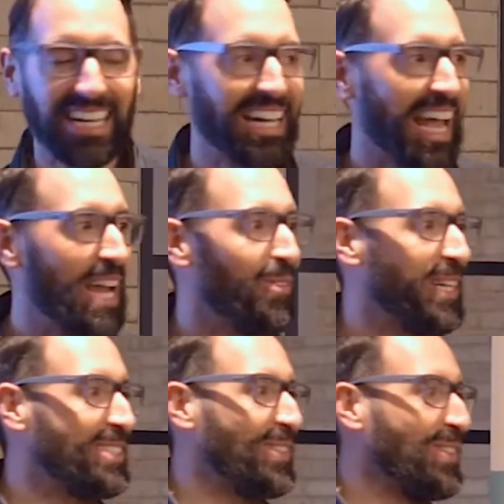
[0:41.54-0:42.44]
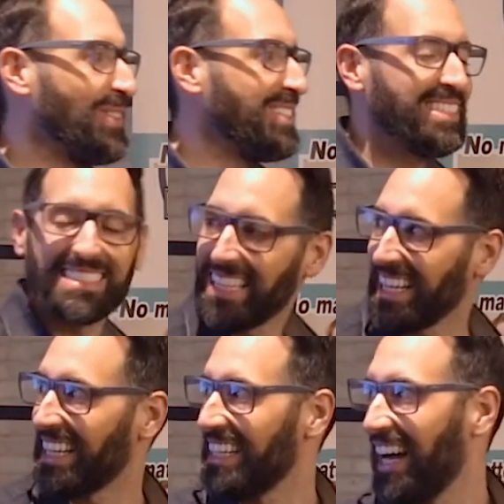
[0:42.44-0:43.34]
8 weeks old.
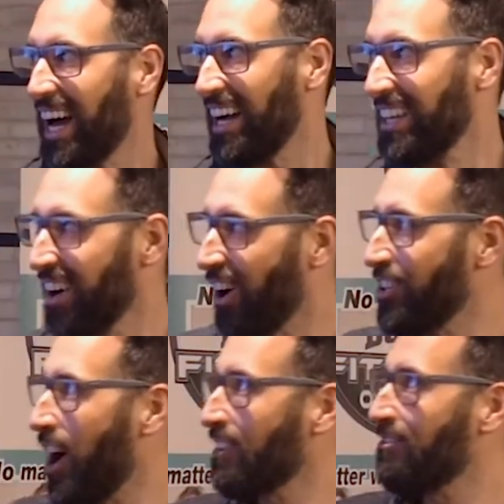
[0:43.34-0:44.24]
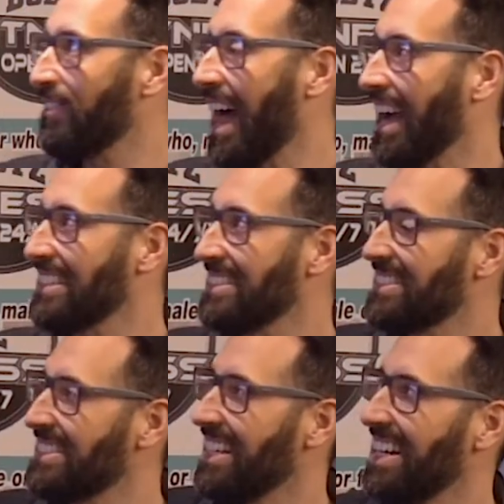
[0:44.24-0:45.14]
And our dog, Flex,
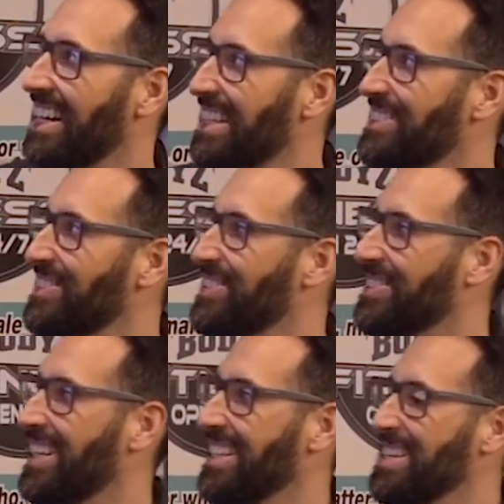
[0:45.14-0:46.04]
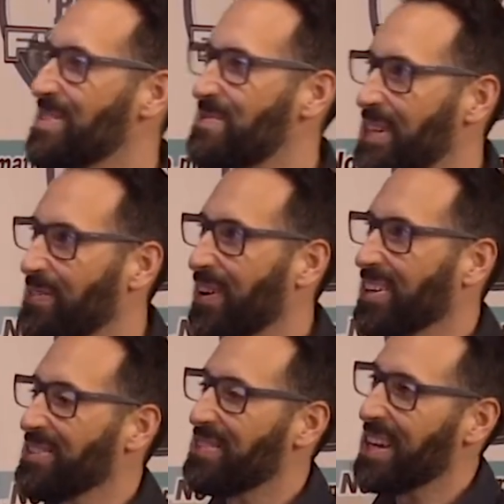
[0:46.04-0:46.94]
who's a big
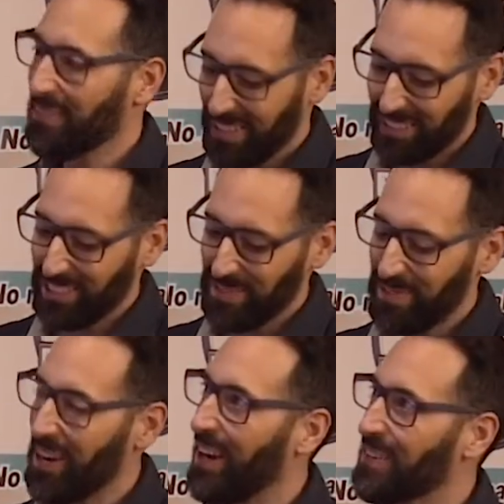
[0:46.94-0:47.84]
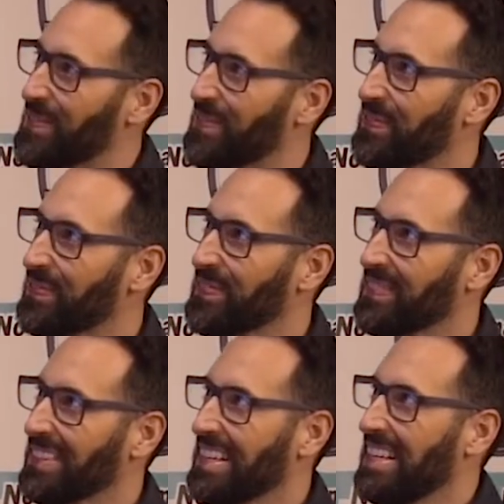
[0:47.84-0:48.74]
part of the family, our gym dog.
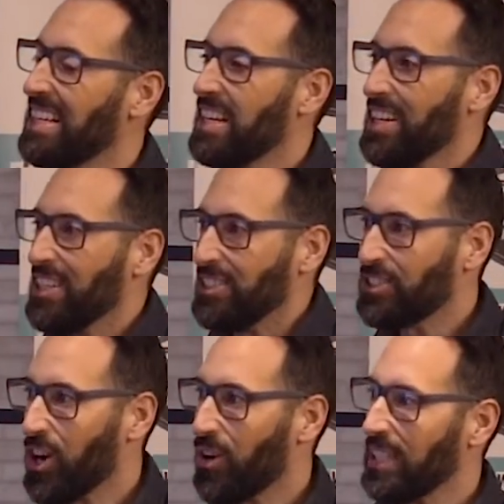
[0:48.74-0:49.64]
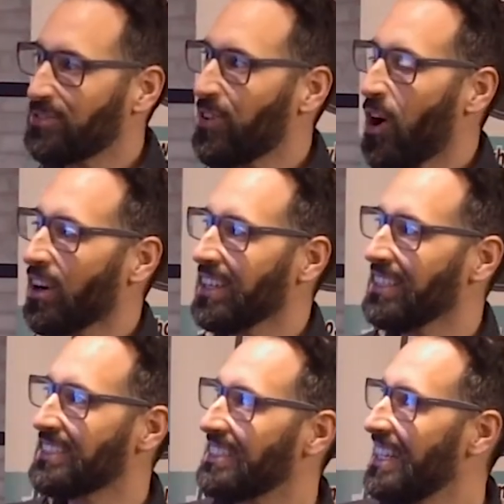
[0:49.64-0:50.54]
So as far
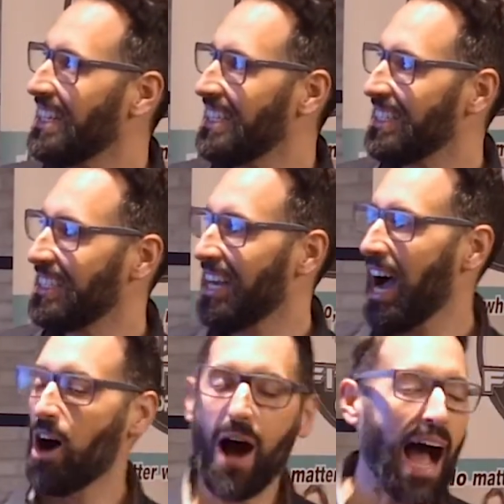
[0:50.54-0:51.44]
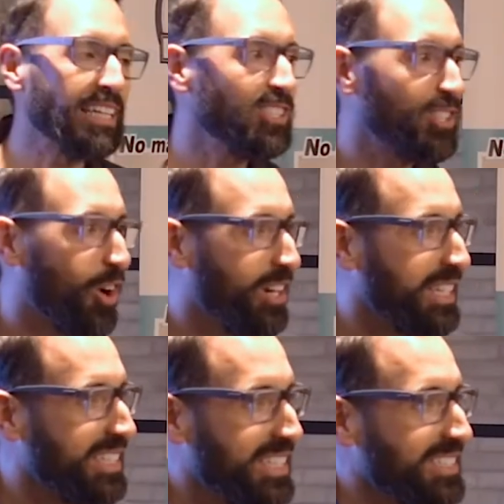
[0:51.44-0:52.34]
as how I
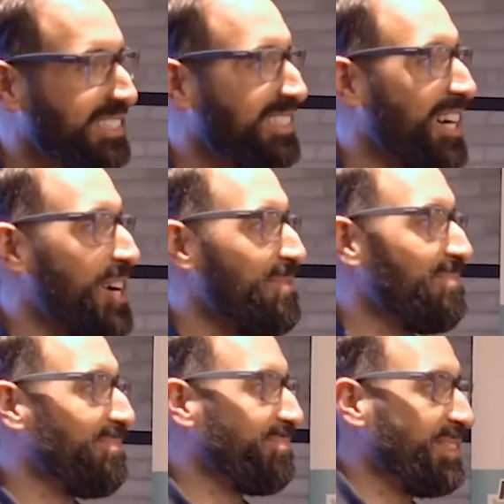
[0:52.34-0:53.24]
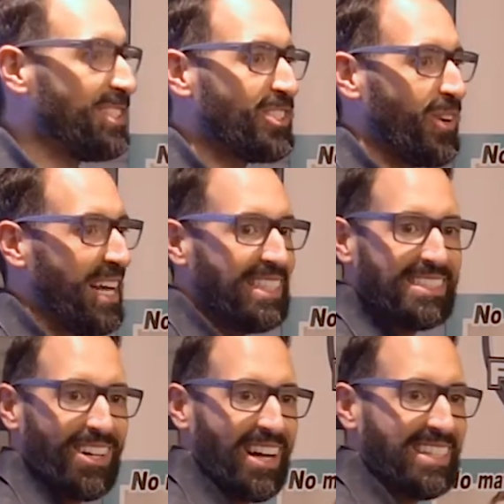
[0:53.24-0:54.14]
started, and this is
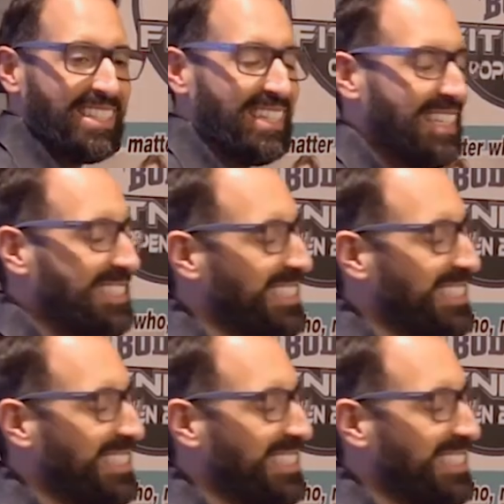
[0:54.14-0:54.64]
great talking to